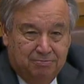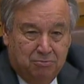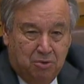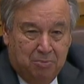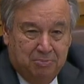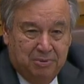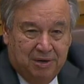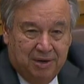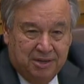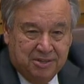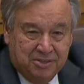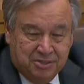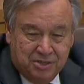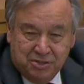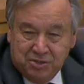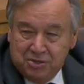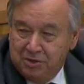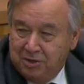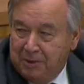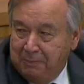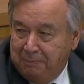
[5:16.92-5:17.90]

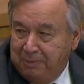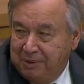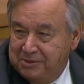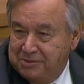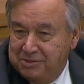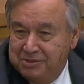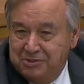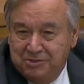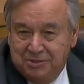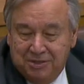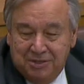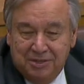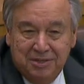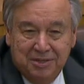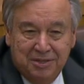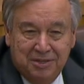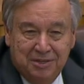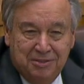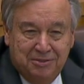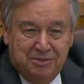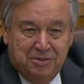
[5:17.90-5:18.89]
mobilization capacity,
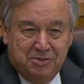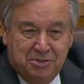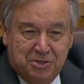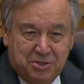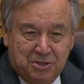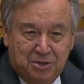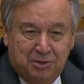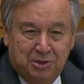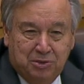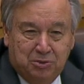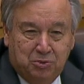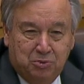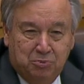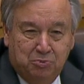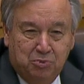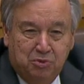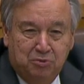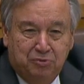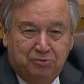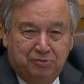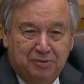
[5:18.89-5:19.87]
this is going to
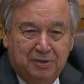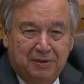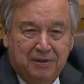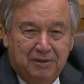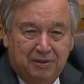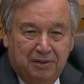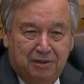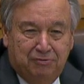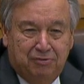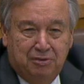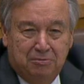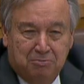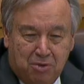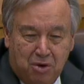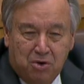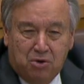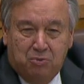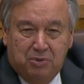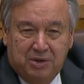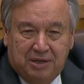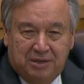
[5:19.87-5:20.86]
move even
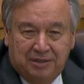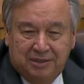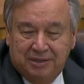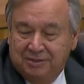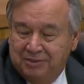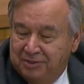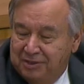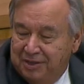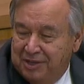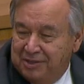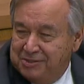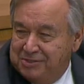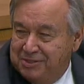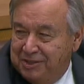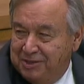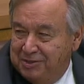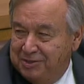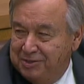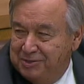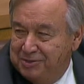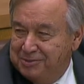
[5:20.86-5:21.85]
more quickly in the next
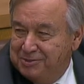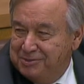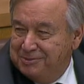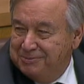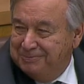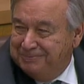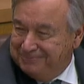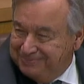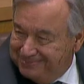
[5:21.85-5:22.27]
10 years.